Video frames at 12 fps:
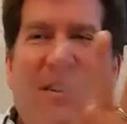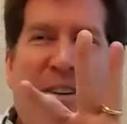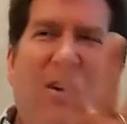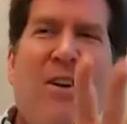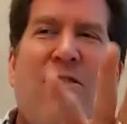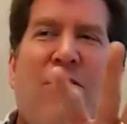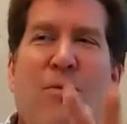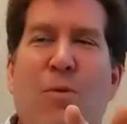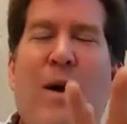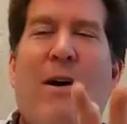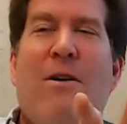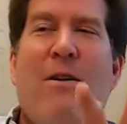looks
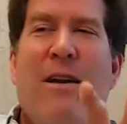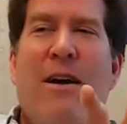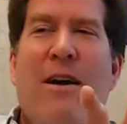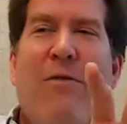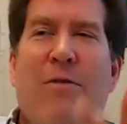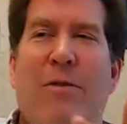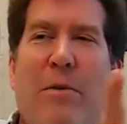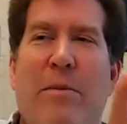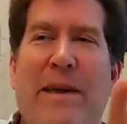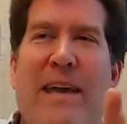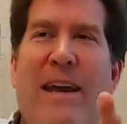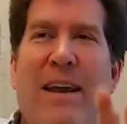weird enough from the
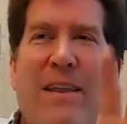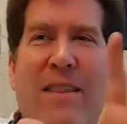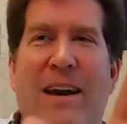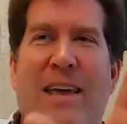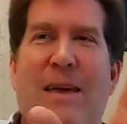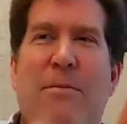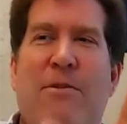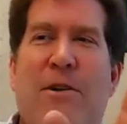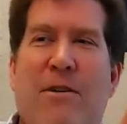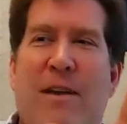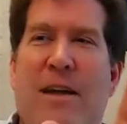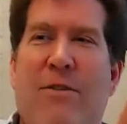beginning that it keeps
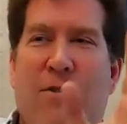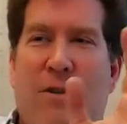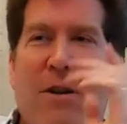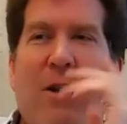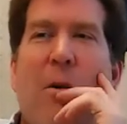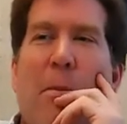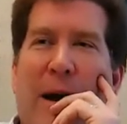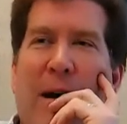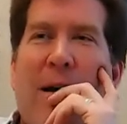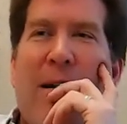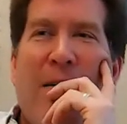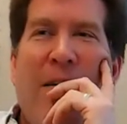their attention a little better.